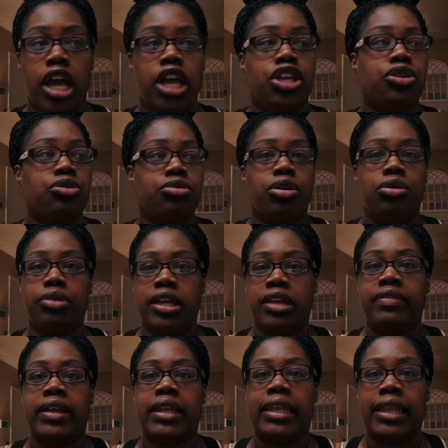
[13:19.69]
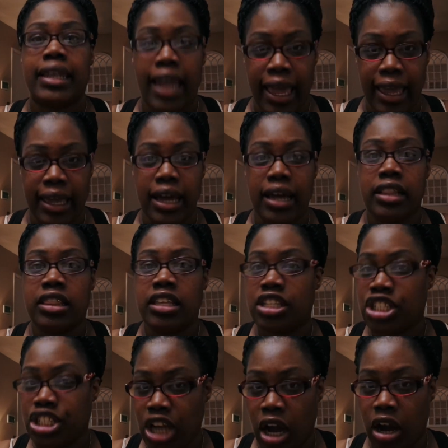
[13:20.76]
and you don't even like
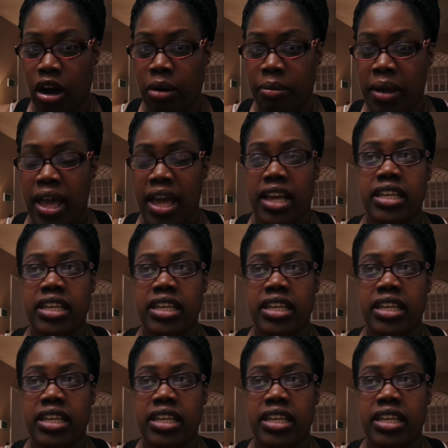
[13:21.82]
the job.